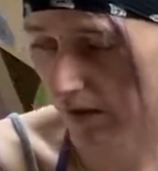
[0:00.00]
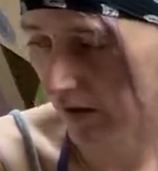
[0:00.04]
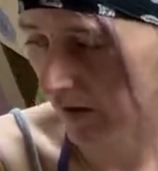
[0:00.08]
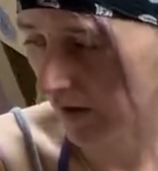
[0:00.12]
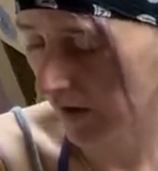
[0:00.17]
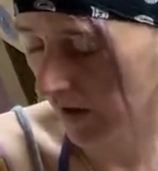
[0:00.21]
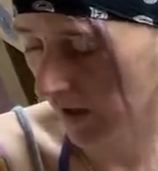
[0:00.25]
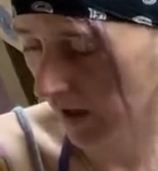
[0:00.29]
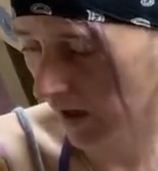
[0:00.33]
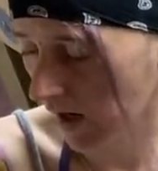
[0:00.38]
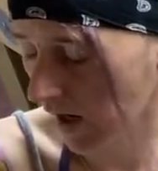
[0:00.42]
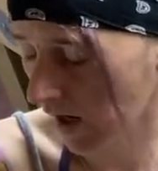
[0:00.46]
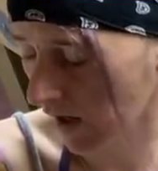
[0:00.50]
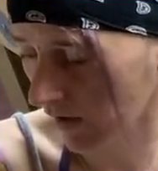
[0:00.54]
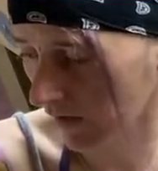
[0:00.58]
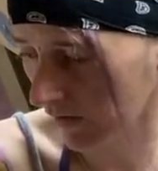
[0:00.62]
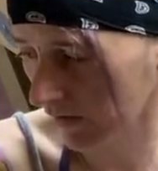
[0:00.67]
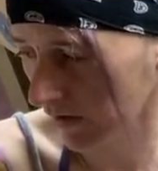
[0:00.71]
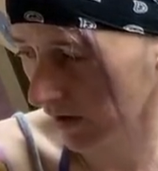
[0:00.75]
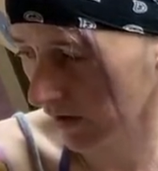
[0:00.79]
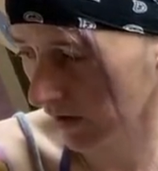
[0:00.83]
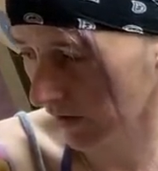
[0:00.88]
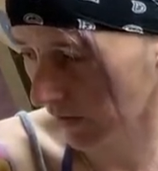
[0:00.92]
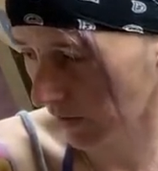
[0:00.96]
And I don't
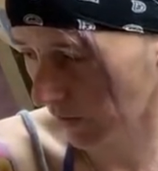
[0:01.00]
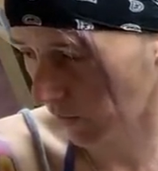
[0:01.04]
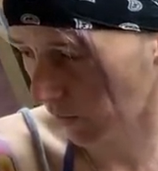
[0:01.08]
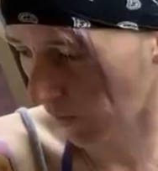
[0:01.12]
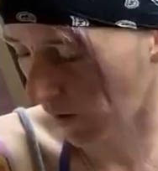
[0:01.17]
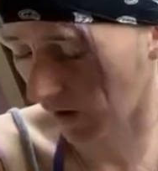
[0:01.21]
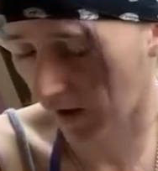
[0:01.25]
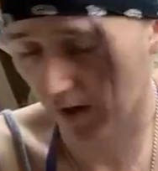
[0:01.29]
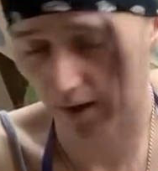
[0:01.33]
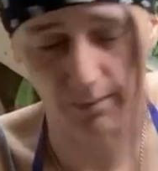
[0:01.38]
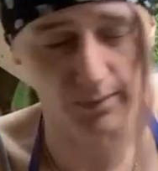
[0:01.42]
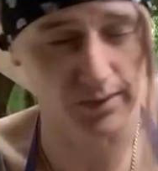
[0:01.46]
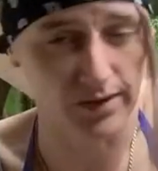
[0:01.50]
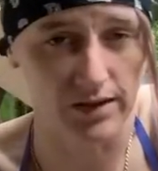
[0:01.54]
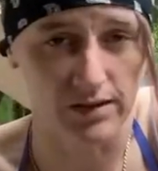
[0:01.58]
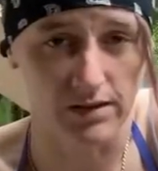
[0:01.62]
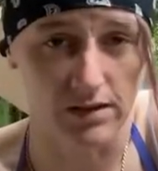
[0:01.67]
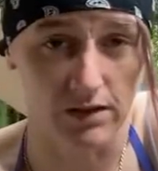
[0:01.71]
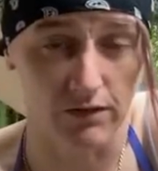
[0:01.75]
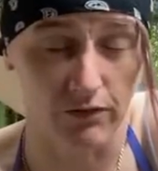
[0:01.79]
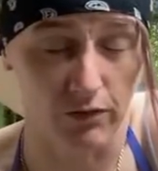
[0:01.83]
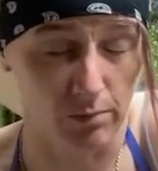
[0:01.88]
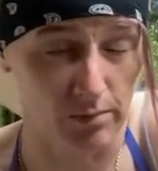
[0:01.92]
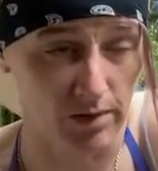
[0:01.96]
know what I
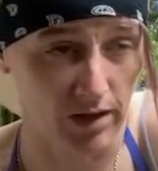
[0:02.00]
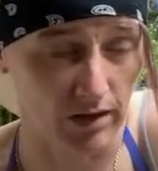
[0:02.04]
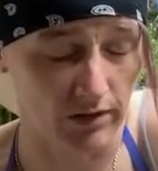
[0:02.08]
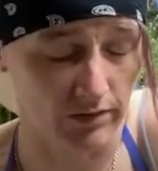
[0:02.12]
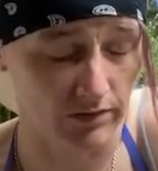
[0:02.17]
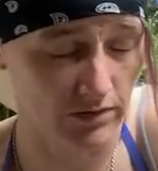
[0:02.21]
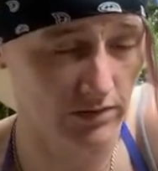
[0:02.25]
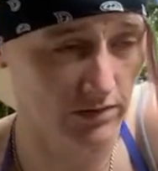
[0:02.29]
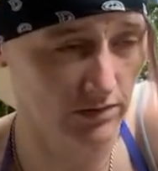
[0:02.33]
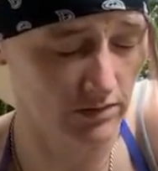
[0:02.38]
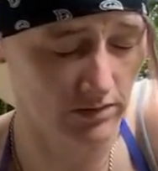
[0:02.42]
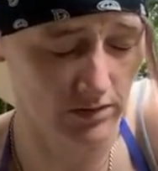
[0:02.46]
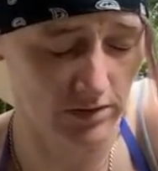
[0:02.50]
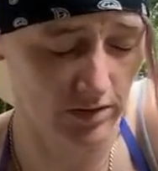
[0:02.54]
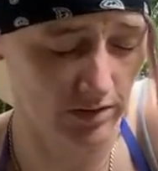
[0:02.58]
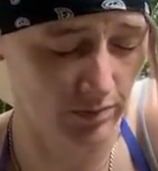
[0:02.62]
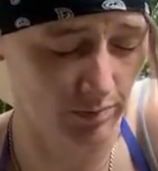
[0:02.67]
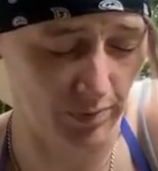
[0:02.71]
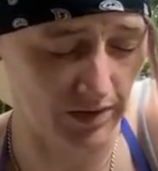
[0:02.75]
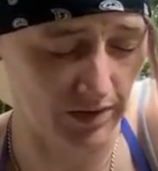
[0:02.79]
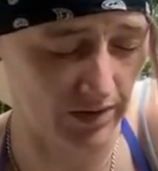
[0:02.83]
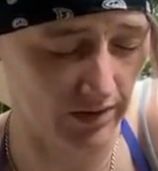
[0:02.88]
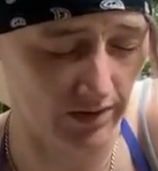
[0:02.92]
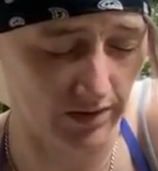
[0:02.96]
believe about
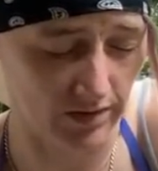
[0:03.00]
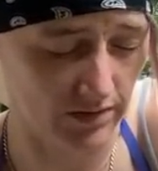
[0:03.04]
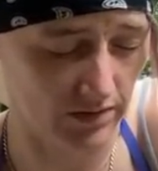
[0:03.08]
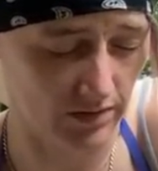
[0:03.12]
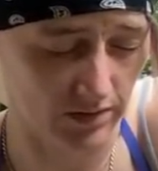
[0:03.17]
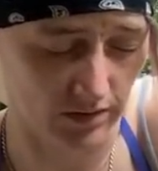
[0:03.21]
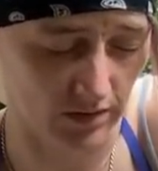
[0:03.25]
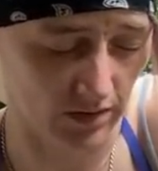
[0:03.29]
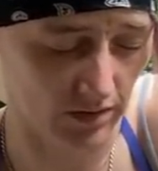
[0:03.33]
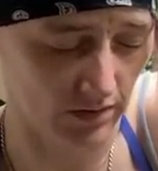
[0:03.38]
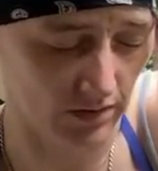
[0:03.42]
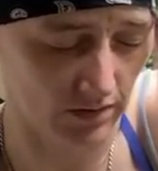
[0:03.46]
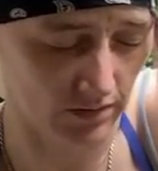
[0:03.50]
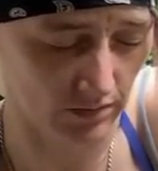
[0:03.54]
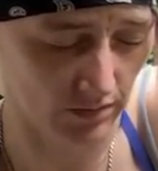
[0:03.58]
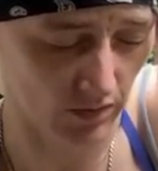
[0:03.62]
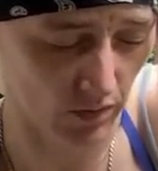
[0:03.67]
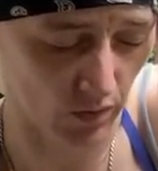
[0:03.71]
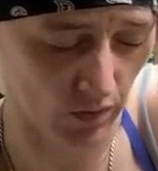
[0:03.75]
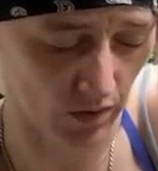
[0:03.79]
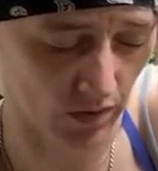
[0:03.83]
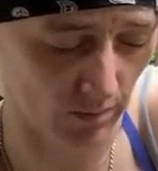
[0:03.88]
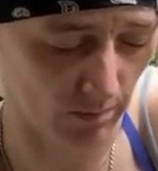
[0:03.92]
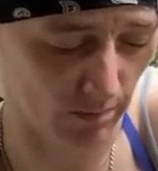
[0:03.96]
spirits
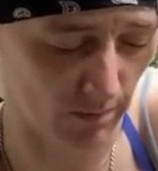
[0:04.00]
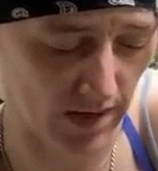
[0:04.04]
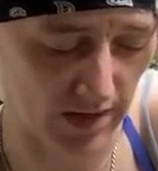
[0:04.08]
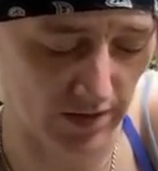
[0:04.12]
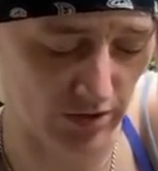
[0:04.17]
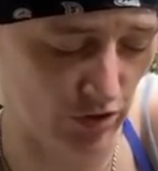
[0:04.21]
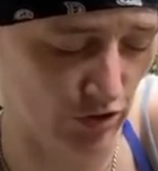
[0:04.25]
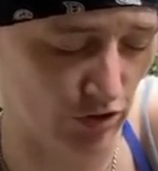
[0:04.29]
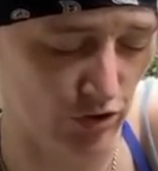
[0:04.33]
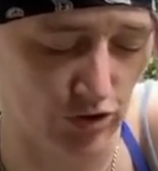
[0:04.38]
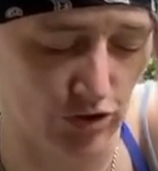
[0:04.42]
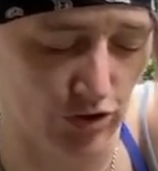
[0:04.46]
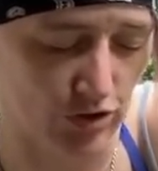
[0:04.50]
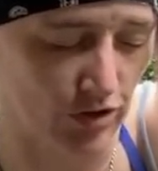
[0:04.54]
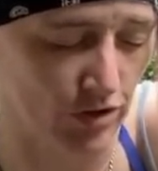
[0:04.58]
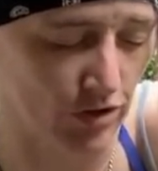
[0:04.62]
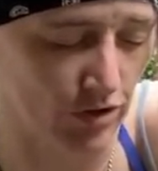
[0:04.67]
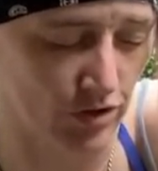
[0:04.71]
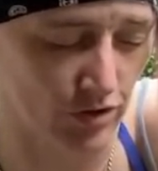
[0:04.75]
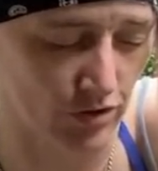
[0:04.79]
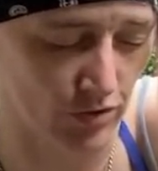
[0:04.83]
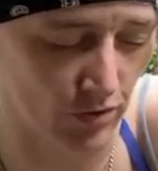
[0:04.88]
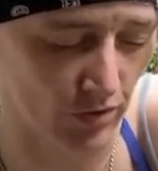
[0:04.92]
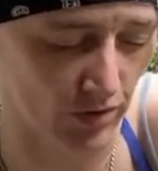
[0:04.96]
or
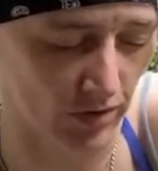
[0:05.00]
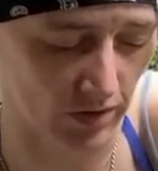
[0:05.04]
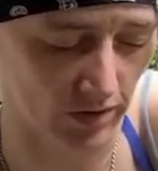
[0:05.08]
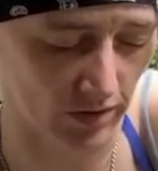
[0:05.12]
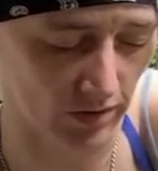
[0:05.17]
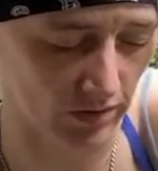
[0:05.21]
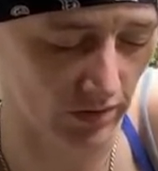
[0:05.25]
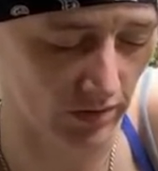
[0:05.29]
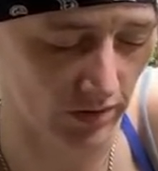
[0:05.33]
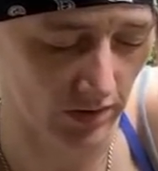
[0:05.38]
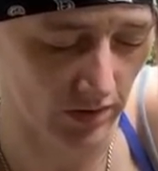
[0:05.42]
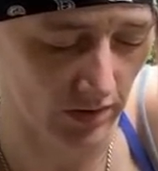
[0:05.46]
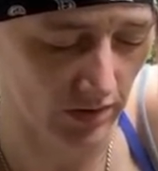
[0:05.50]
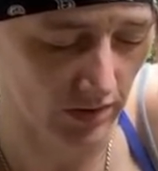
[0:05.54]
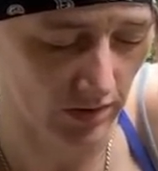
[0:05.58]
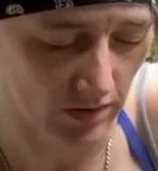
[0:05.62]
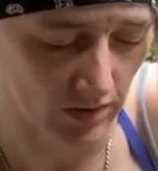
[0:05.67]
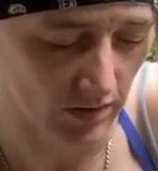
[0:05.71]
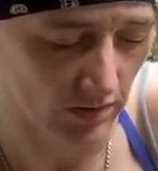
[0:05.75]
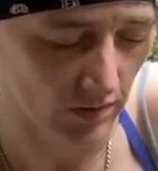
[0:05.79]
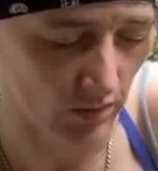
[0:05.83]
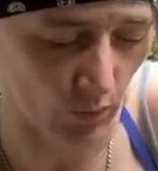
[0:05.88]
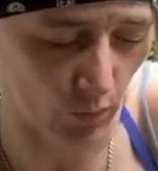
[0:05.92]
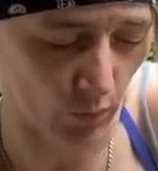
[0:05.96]
messengers or
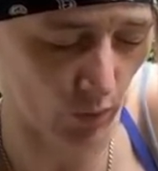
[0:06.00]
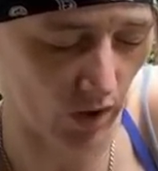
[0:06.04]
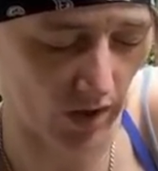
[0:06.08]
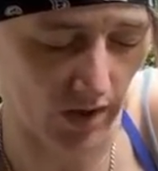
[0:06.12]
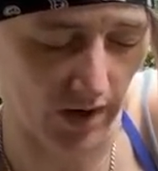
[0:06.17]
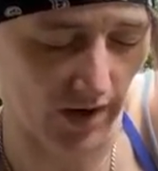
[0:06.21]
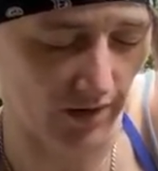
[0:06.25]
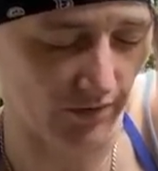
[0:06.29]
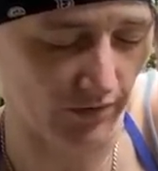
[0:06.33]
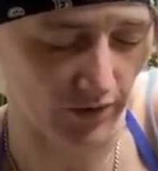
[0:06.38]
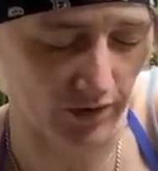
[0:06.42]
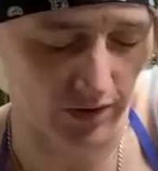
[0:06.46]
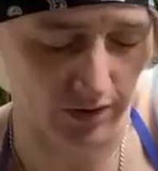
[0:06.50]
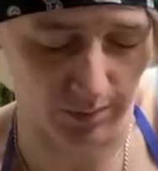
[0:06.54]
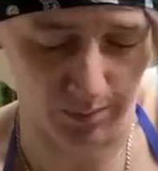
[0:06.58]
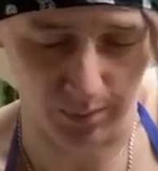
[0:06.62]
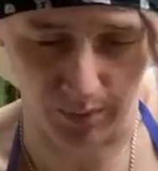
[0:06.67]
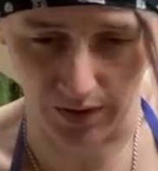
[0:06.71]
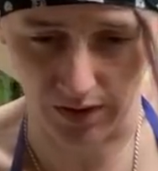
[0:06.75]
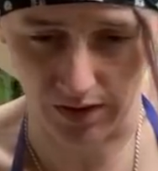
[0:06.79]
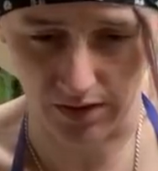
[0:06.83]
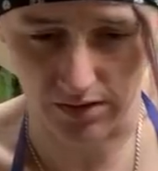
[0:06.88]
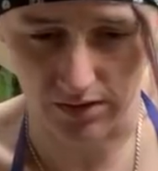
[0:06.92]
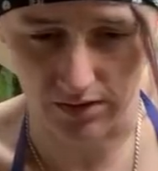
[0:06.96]
whatever,
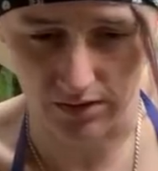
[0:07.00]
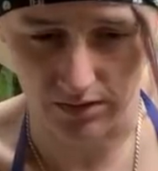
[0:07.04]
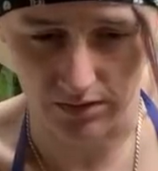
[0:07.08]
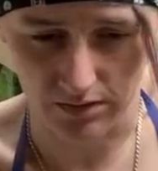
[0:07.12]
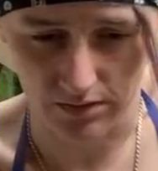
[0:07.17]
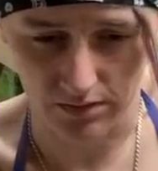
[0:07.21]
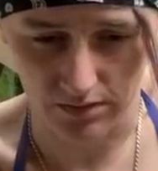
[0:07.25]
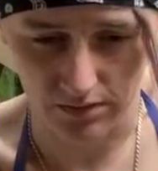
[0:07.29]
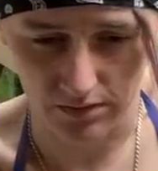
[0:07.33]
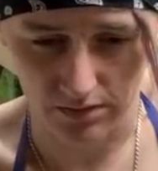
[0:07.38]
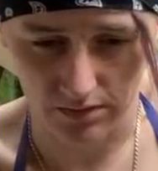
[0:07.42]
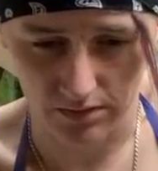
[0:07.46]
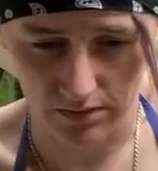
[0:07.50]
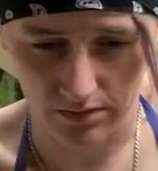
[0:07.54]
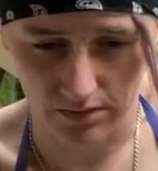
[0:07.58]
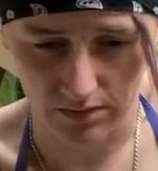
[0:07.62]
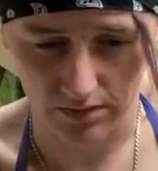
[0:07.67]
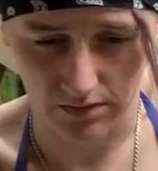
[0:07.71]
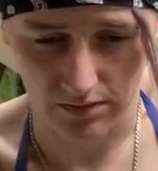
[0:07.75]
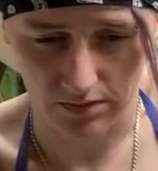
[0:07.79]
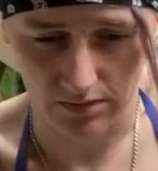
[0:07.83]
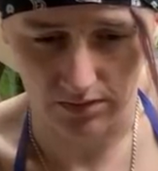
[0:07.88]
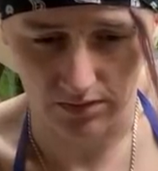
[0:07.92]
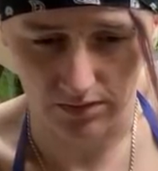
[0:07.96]
but
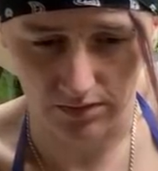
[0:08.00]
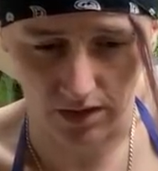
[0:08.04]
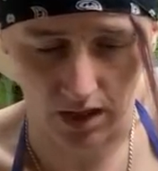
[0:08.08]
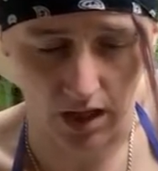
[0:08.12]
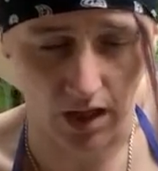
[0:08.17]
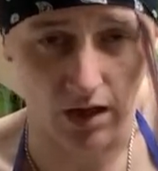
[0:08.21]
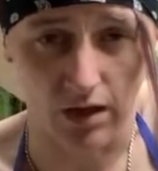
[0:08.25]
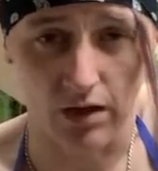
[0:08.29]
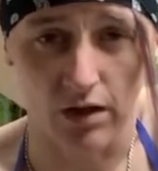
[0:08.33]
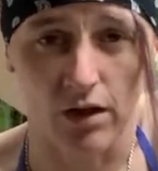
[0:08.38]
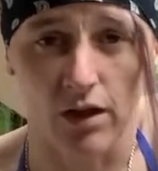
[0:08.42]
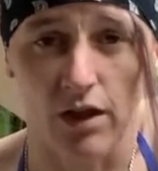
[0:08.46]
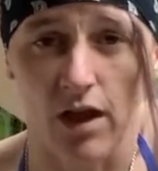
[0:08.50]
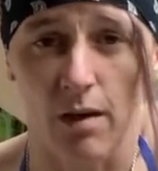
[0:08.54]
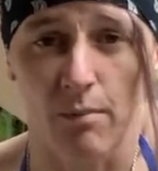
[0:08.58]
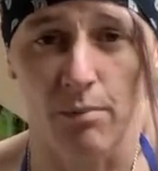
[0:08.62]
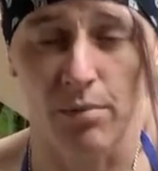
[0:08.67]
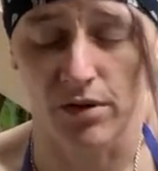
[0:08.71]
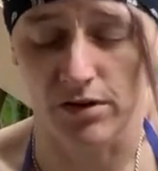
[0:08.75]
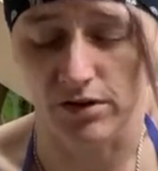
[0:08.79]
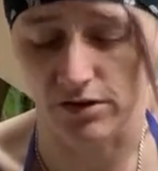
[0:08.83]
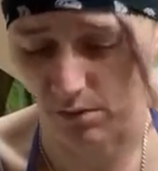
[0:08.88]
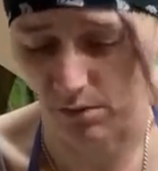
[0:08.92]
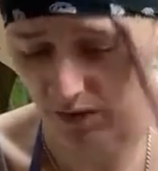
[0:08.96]
I don't know, that
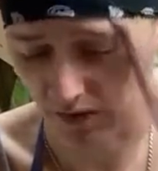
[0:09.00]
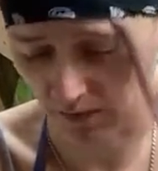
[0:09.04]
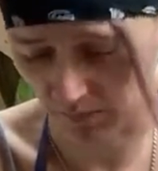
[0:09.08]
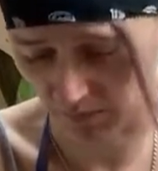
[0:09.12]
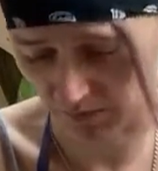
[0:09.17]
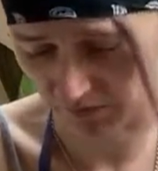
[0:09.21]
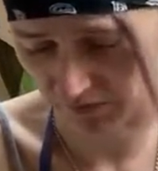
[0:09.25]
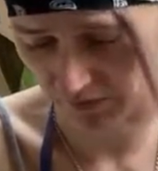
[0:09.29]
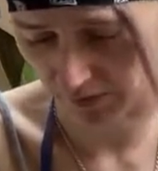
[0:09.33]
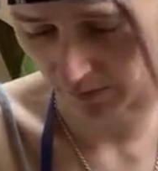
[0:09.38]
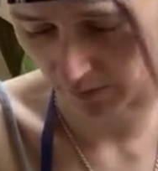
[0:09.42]
bird's making me feel